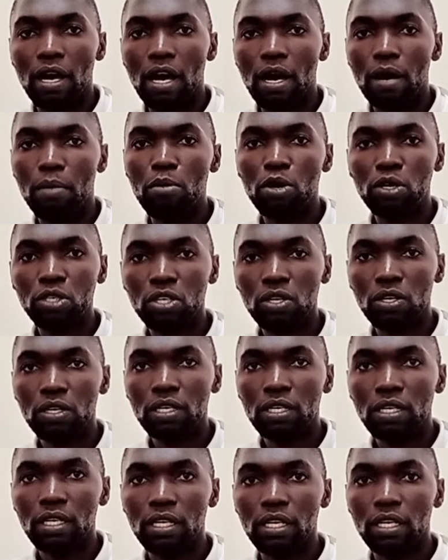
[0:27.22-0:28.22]

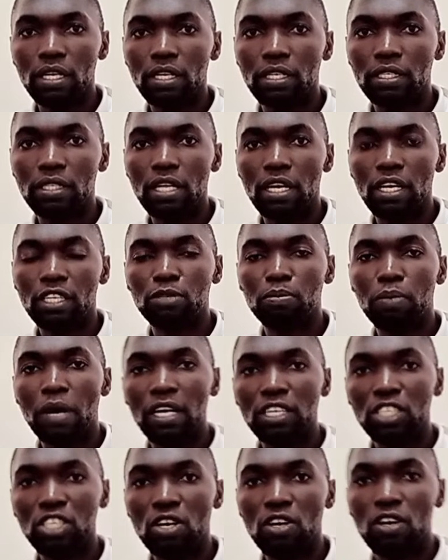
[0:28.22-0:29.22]
Abortion is the
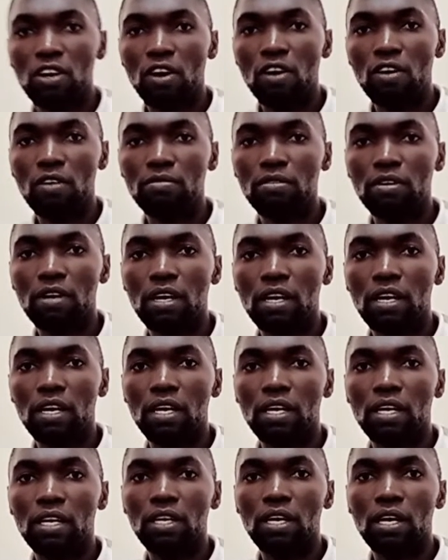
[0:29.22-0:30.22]
expulsion of
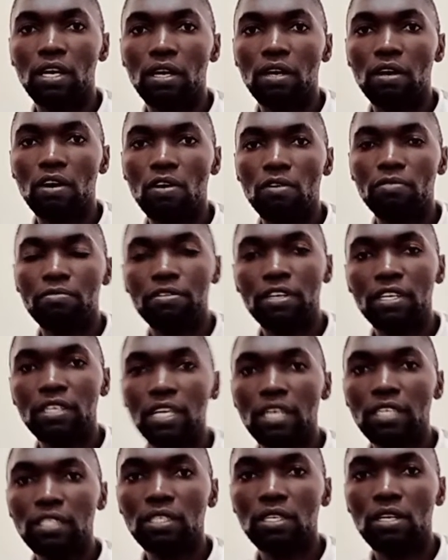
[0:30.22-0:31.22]

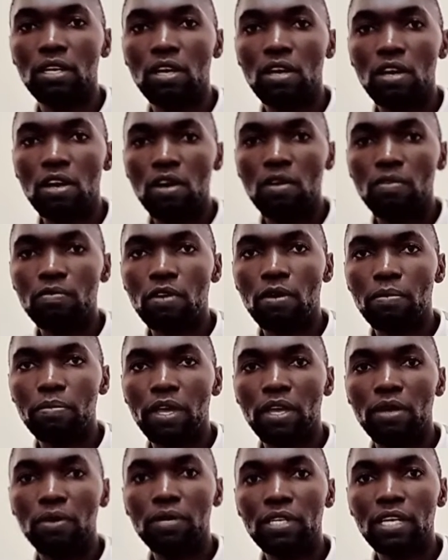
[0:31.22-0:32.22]
fetus from
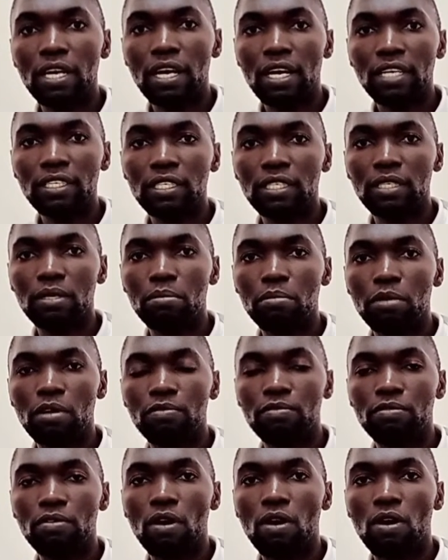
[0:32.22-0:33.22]
the uterus
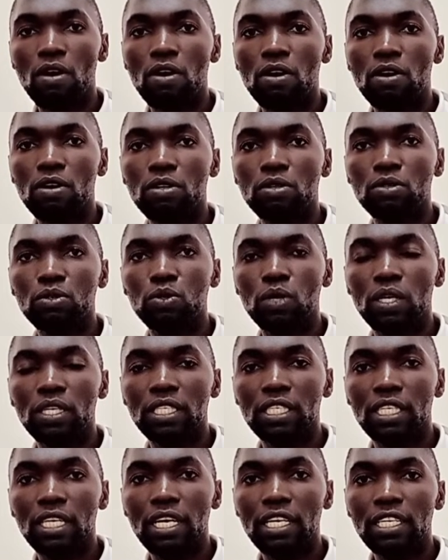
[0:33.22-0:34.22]
before
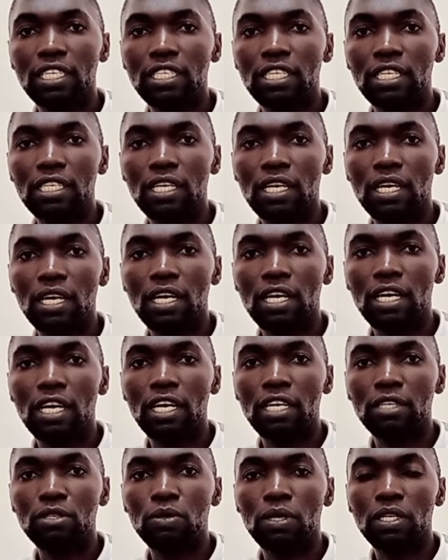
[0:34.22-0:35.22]

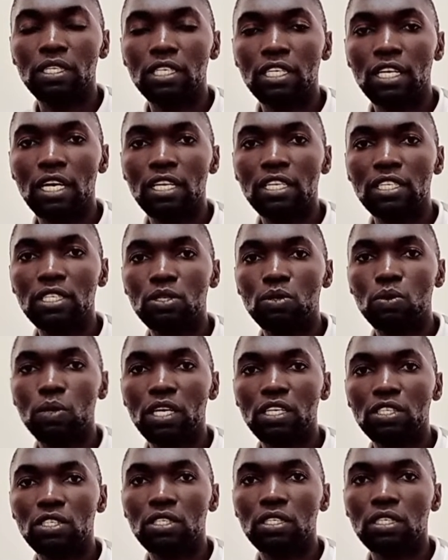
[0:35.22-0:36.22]
28
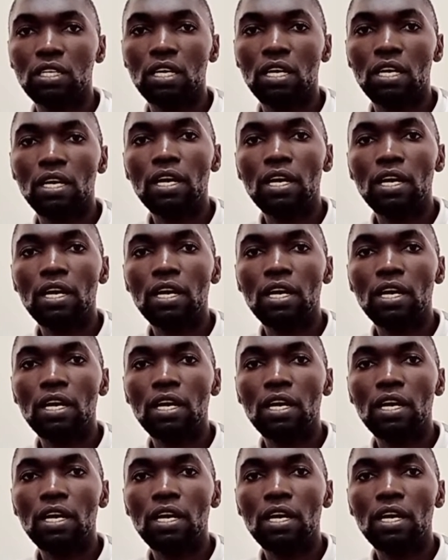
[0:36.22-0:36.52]
weeks